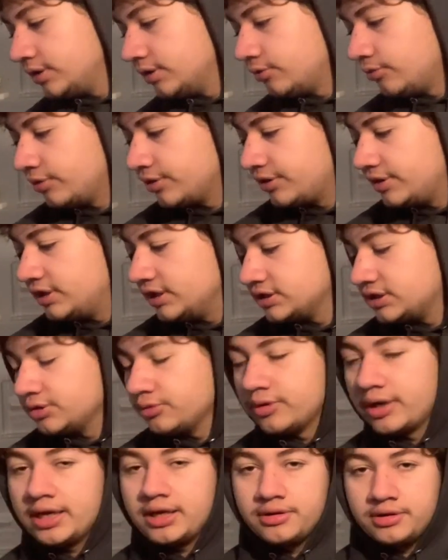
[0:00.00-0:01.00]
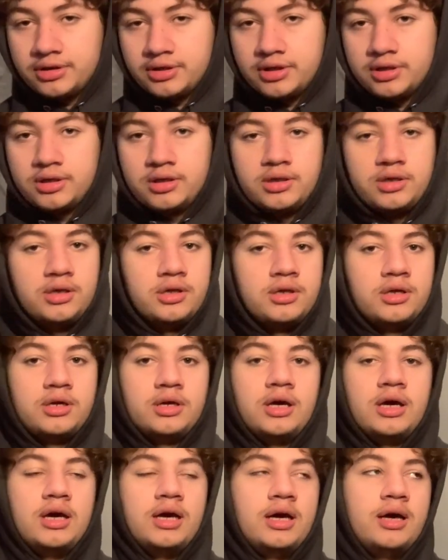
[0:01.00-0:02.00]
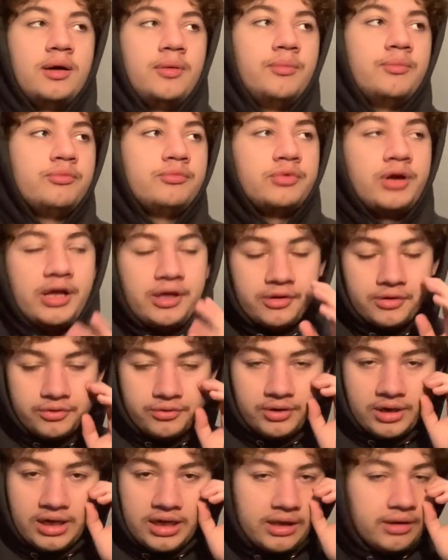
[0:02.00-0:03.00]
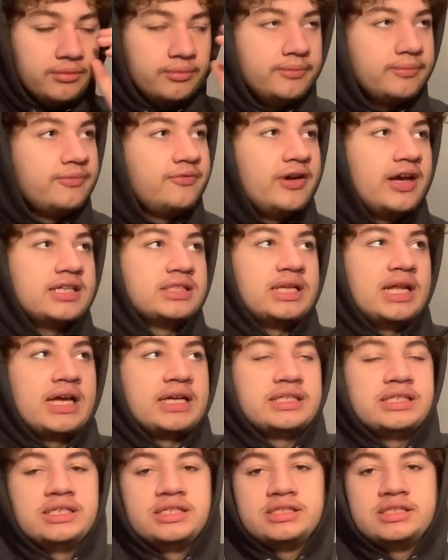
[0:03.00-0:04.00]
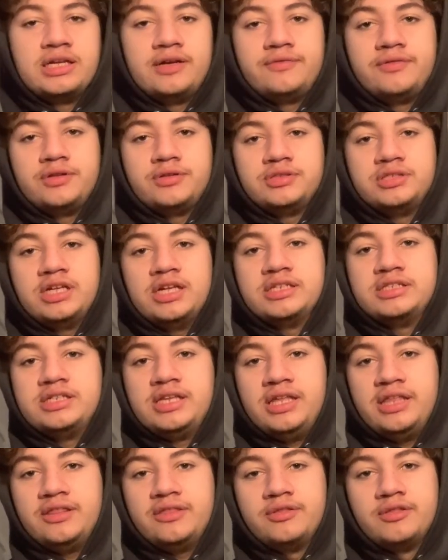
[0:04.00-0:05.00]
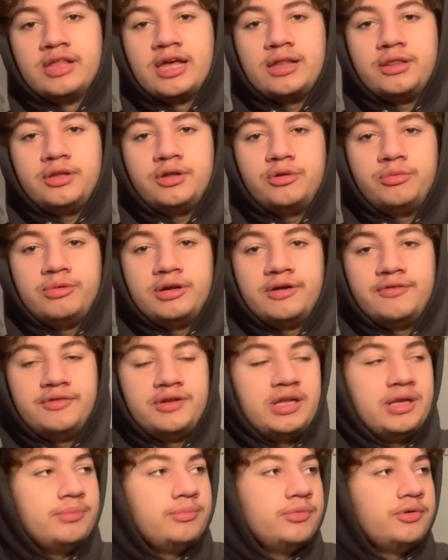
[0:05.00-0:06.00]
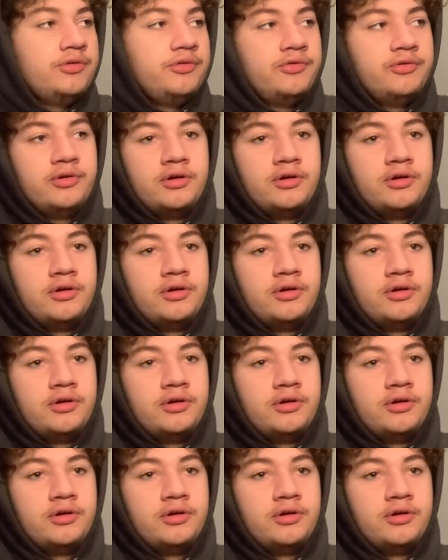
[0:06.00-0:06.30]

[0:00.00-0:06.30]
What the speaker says: With just a regular rod, fast action and stuff, you'll just see that little bit of a tip move.